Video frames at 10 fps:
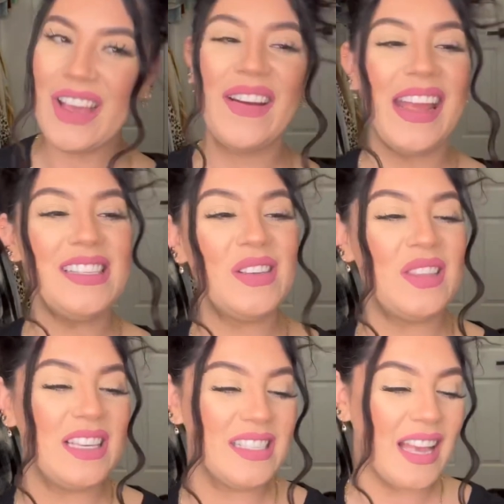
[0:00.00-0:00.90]
Okay, so
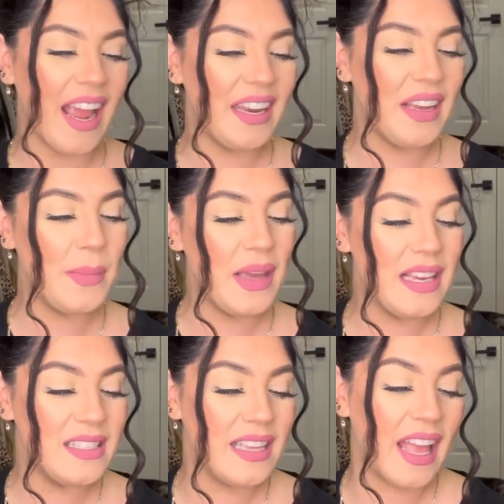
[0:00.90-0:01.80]
this item
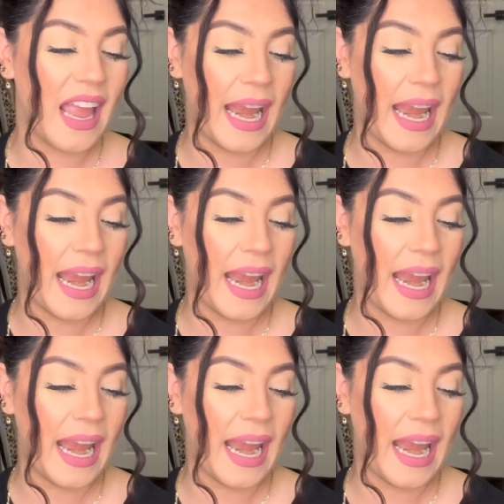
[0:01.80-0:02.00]
is the